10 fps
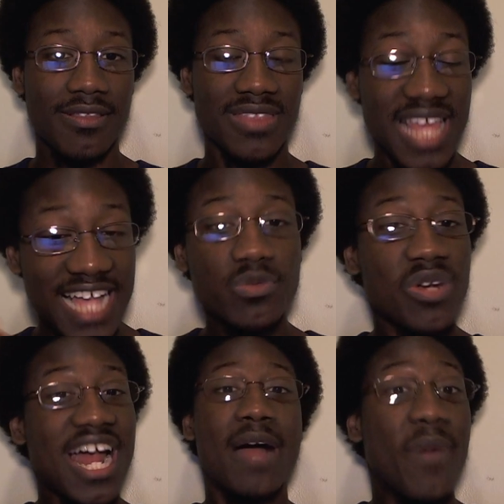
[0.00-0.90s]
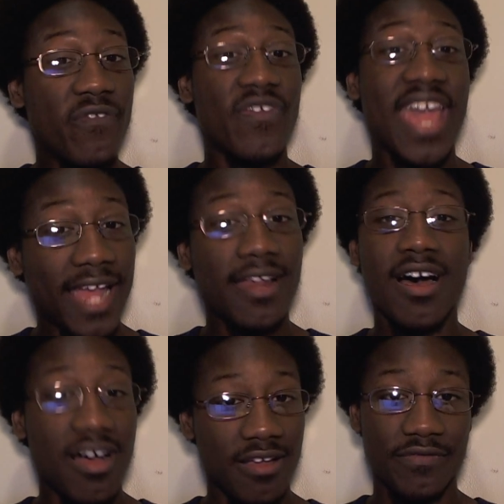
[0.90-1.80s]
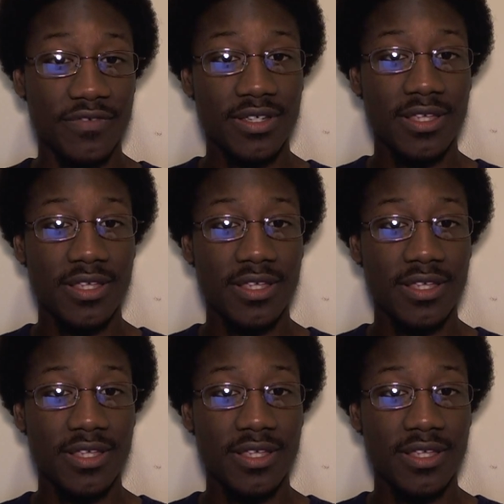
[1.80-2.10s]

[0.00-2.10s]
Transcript: That's what I'm a fan of.